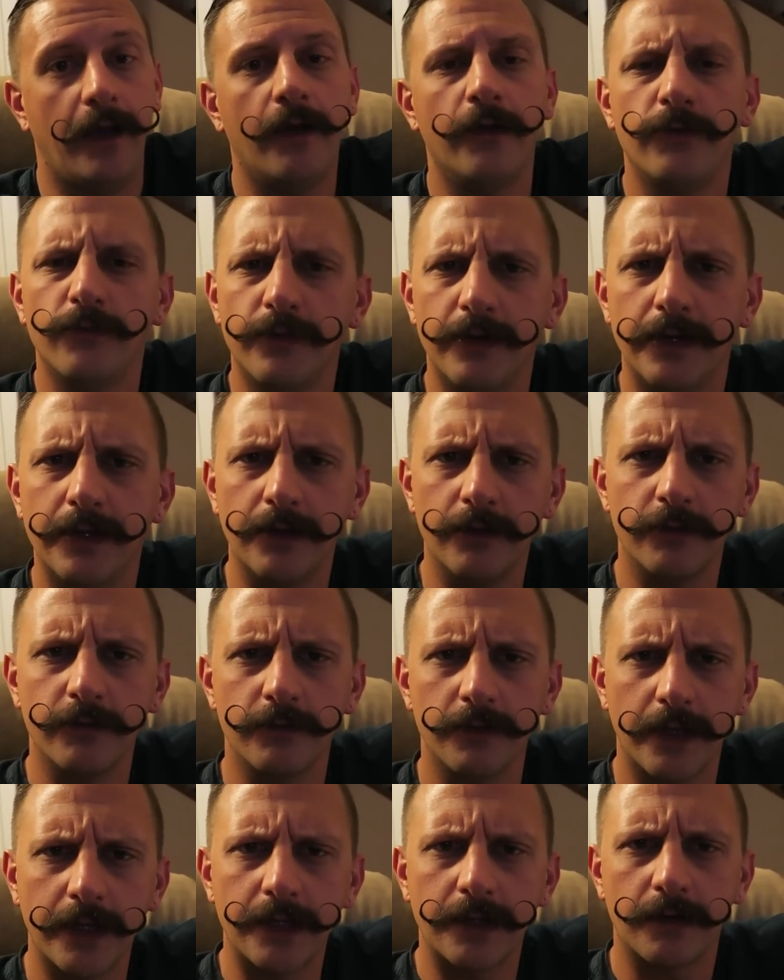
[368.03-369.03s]
Are there any other,
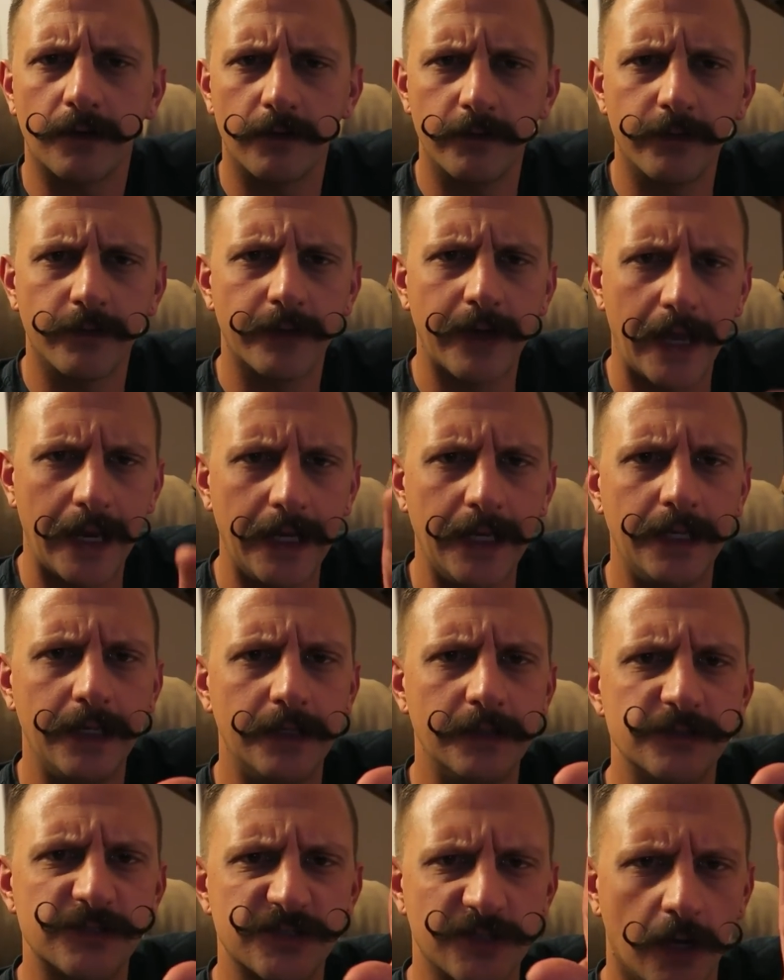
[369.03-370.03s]
are there
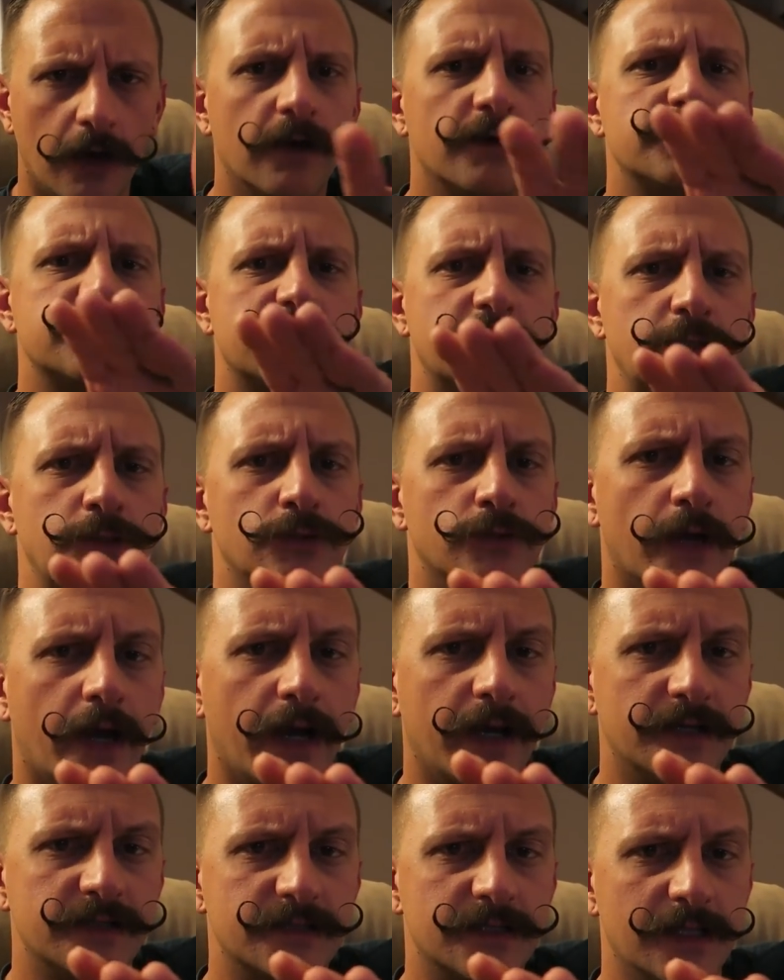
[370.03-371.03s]
any songs that you
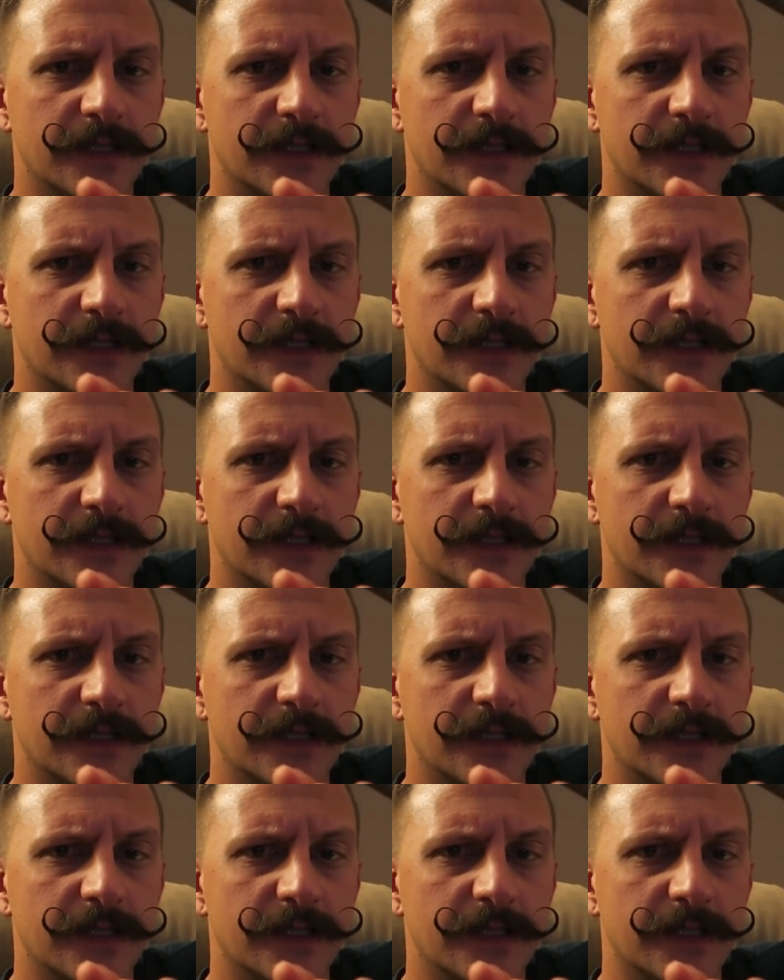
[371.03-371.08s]
guys